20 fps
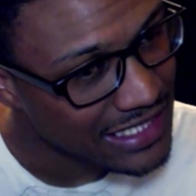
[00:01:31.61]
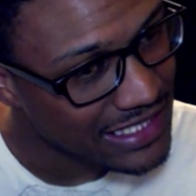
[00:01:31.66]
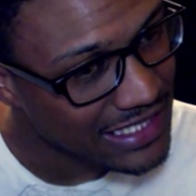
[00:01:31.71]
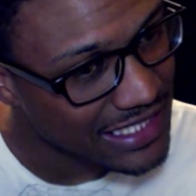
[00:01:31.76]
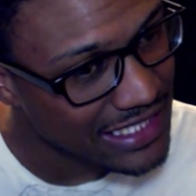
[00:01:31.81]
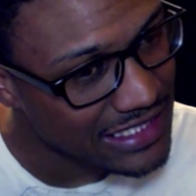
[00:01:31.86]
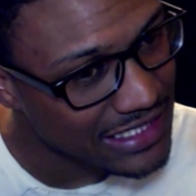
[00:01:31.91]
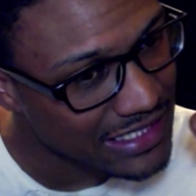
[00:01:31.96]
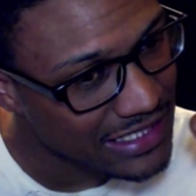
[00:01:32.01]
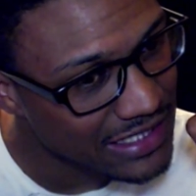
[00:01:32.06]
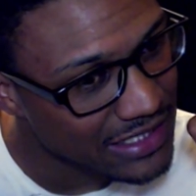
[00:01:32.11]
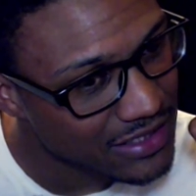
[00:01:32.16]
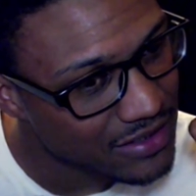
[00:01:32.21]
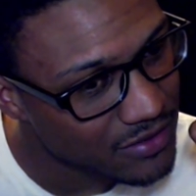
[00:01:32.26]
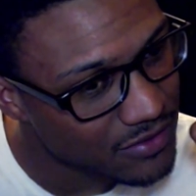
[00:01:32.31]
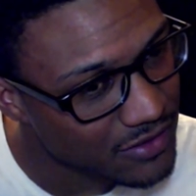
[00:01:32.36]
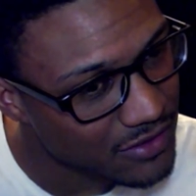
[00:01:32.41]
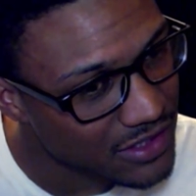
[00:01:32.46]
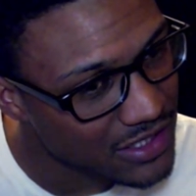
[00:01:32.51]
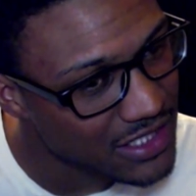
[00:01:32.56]

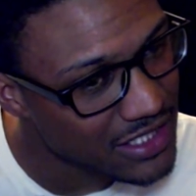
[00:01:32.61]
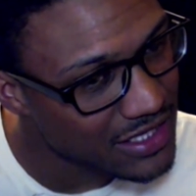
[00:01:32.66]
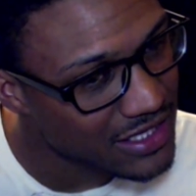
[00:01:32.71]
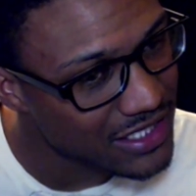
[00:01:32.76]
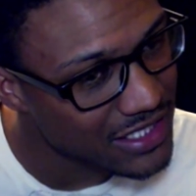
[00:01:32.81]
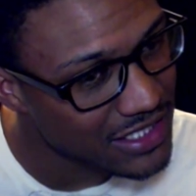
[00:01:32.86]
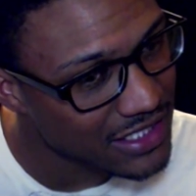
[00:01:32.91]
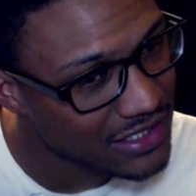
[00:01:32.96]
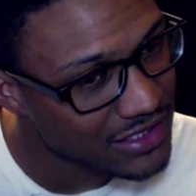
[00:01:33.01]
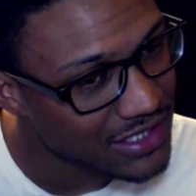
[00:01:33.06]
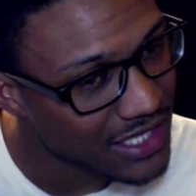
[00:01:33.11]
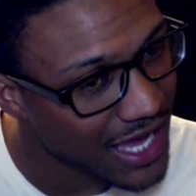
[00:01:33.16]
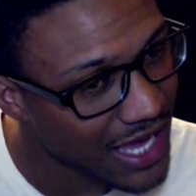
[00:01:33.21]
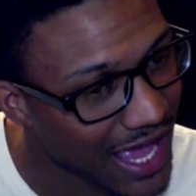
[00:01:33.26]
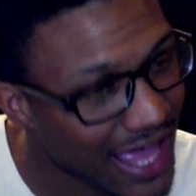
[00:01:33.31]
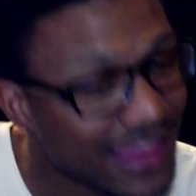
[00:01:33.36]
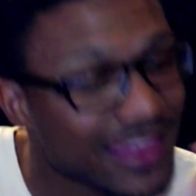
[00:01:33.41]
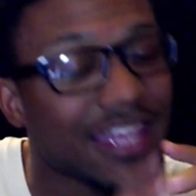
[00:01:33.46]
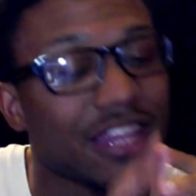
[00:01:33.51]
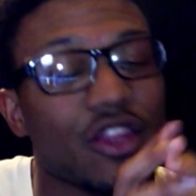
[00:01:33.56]
key things,
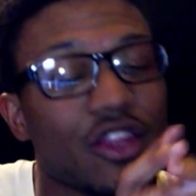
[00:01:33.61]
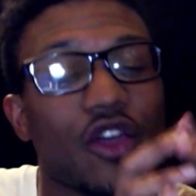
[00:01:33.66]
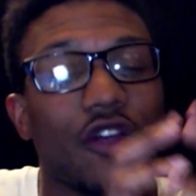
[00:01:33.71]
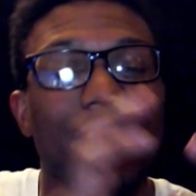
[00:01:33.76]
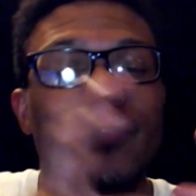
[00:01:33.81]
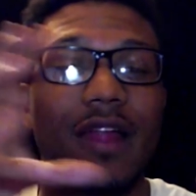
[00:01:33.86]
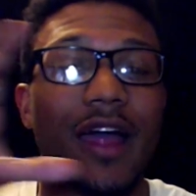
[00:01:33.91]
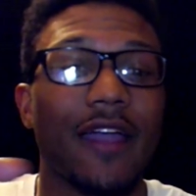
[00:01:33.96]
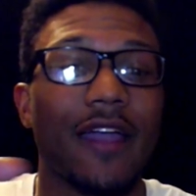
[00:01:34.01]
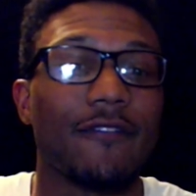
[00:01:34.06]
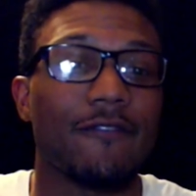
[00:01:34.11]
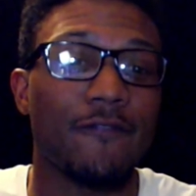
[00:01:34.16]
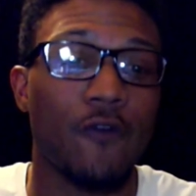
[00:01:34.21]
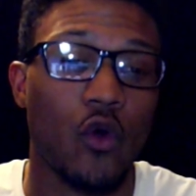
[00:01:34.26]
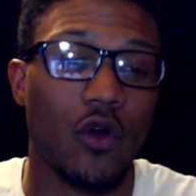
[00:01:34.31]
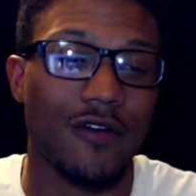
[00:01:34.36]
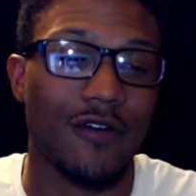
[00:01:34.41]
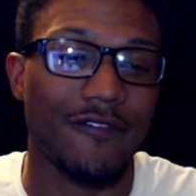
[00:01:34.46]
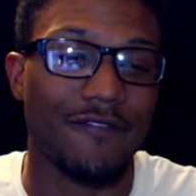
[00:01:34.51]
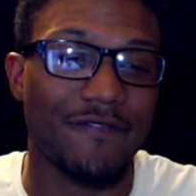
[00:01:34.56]
and then they're like
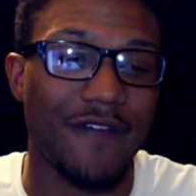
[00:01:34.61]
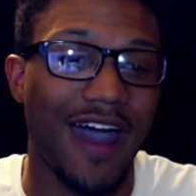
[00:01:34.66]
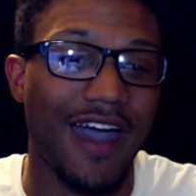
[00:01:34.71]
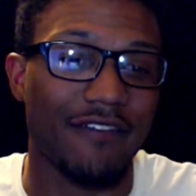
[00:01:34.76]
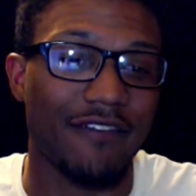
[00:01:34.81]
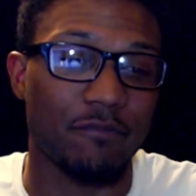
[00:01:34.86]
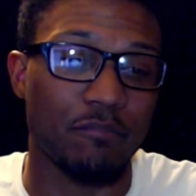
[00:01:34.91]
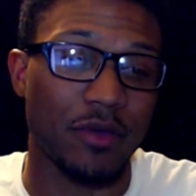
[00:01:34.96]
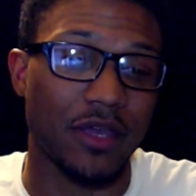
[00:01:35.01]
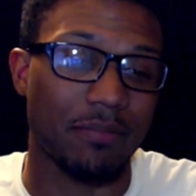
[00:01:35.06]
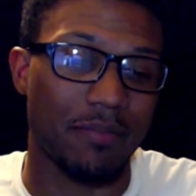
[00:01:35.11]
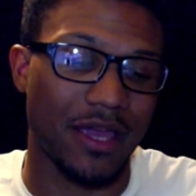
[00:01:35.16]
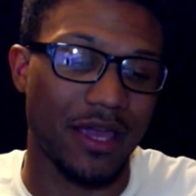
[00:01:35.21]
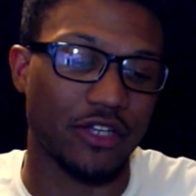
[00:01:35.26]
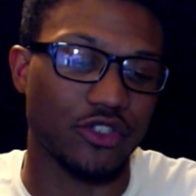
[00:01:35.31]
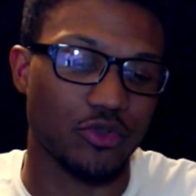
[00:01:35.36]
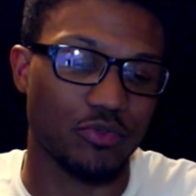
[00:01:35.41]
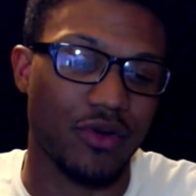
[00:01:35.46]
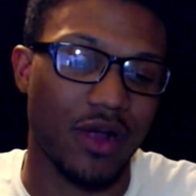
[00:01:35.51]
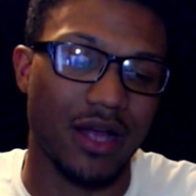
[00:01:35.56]
4 or 5 big
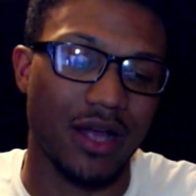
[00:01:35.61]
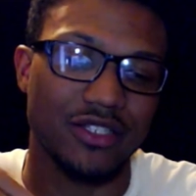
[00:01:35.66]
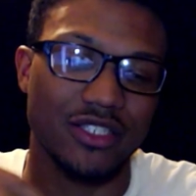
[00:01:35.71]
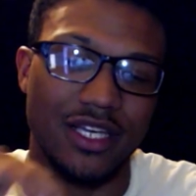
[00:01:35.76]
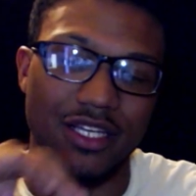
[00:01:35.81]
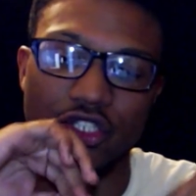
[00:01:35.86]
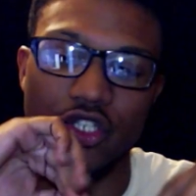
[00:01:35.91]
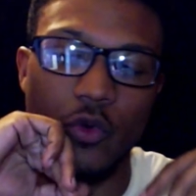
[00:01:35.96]
major projects.